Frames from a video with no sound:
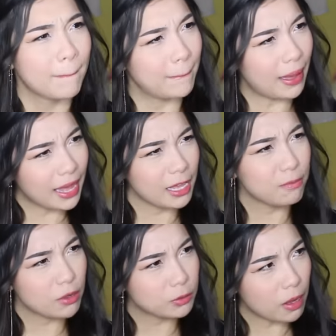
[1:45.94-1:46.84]
my
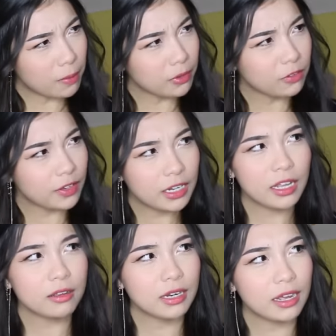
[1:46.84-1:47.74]
most popular
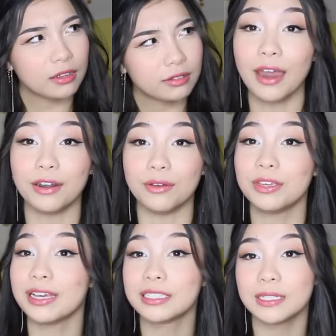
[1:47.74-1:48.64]
video now. I don't know,
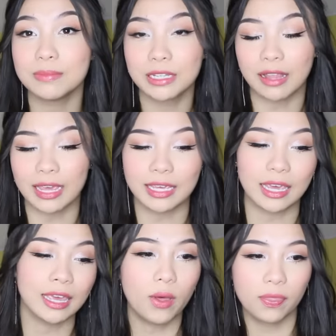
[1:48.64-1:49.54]
you guys seem to like
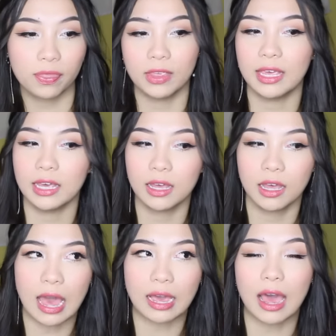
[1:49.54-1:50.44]
it. One
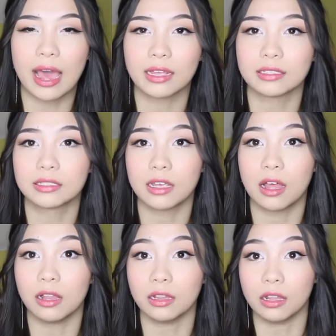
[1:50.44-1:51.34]
thing I got asked
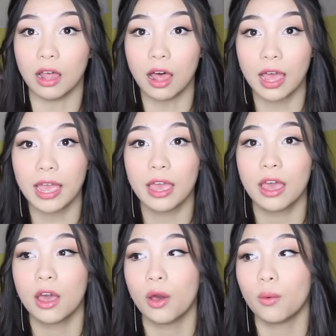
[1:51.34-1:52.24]
a lot
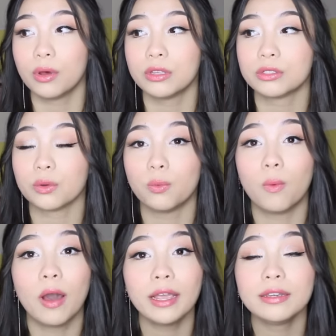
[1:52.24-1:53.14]
was
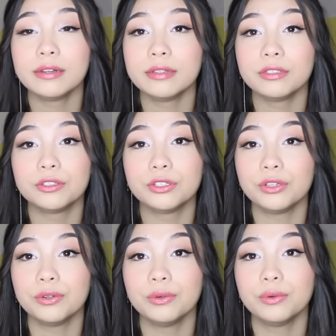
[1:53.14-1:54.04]
why didn't
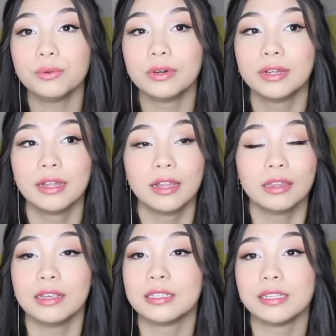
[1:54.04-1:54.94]
you
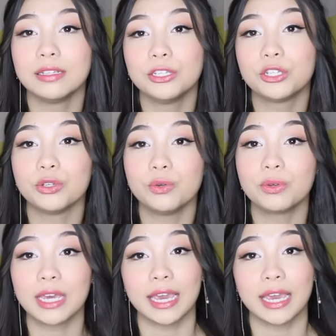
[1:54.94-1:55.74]
listen to